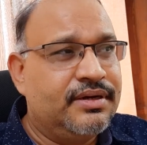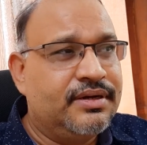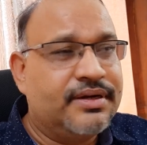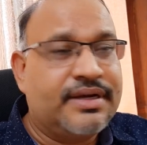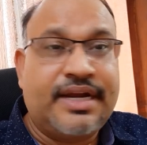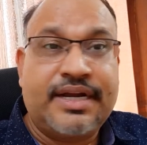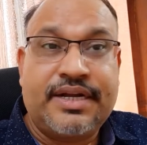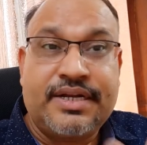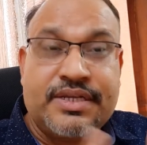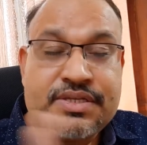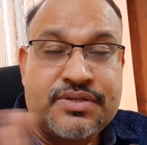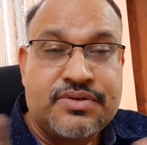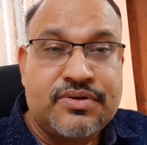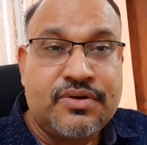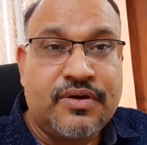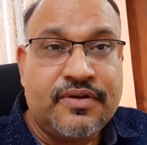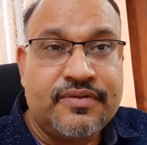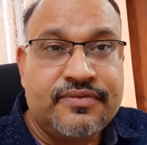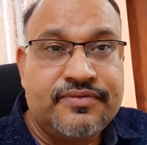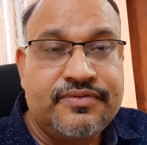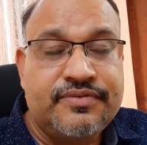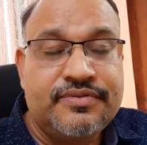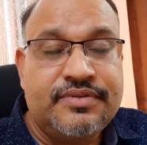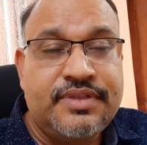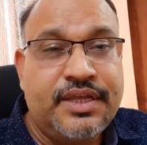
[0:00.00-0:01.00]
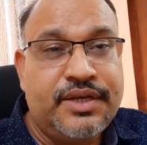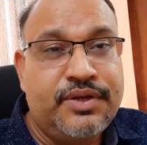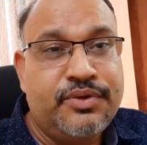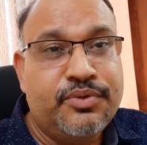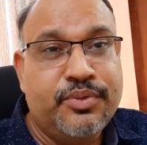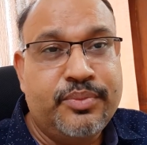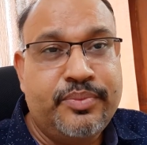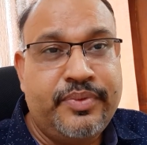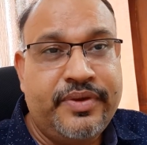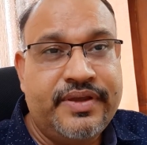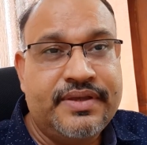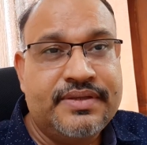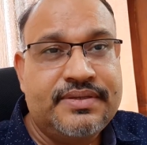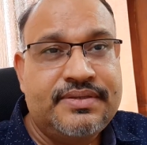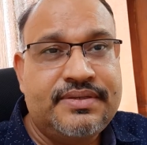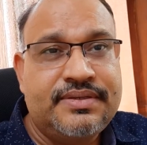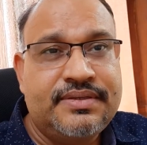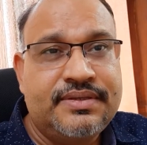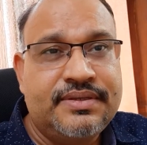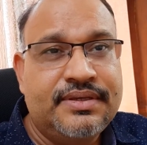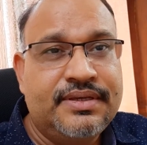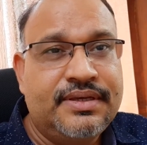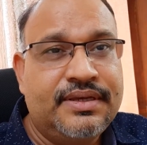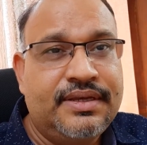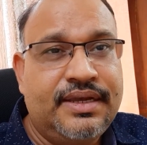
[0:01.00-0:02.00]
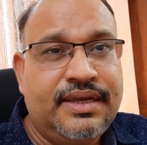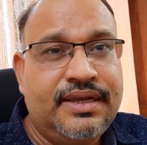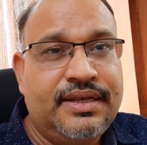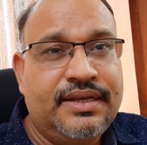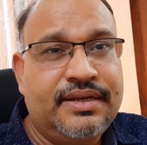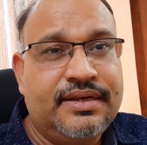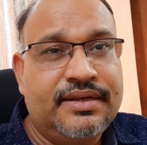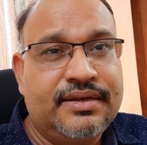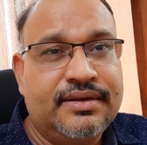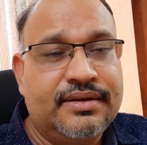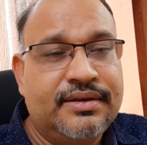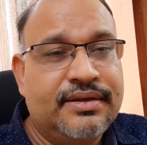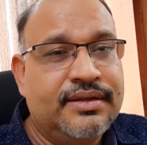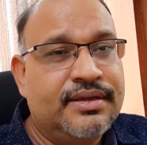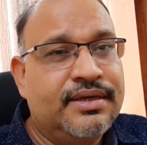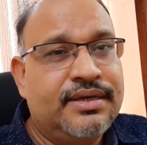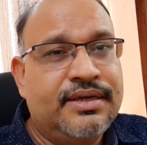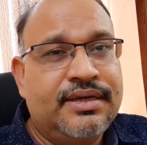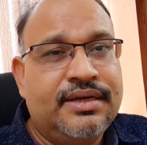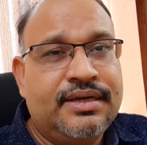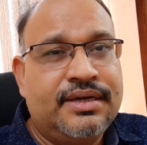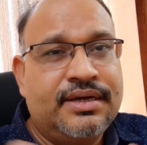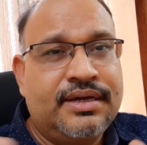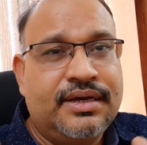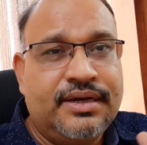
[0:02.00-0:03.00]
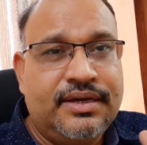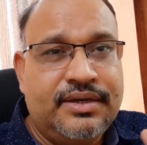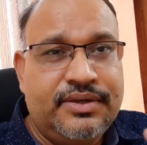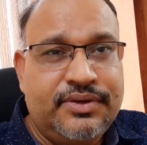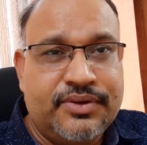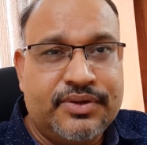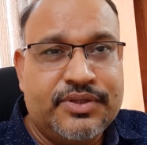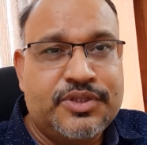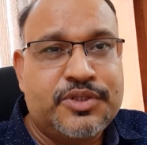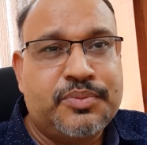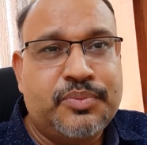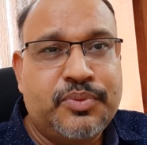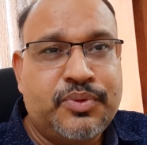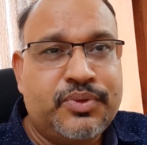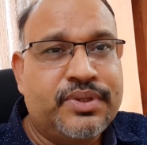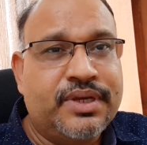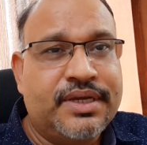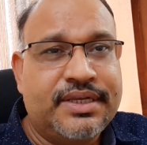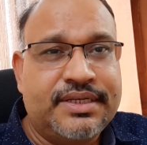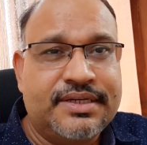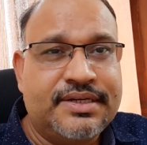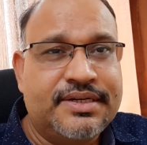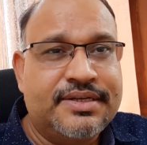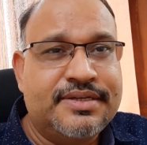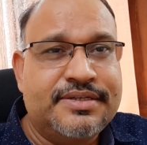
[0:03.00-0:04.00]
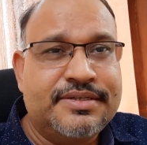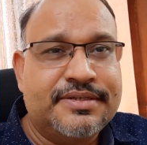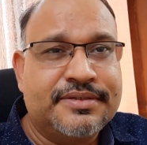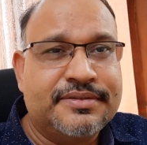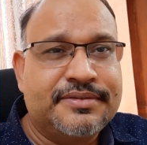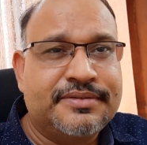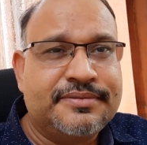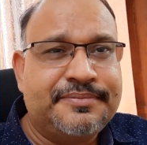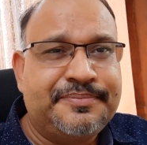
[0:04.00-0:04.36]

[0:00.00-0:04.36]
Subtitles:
catastrophe that you face in your smooth iterations.